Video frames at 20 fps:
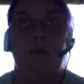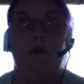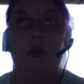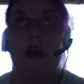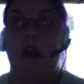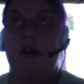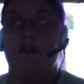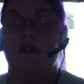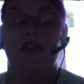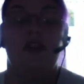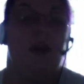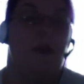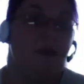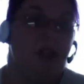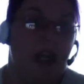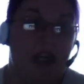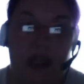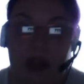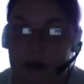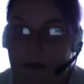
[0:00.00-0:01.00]
whatever
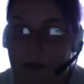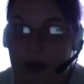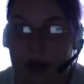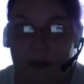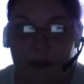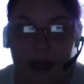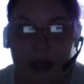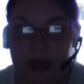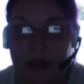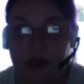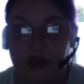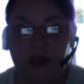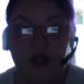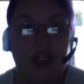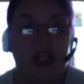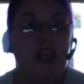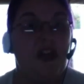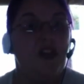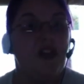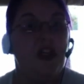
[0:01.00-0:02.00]
subject it may be that you're
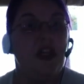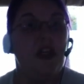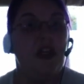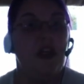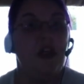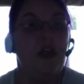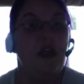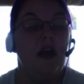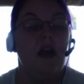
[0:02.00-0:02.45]
teaching,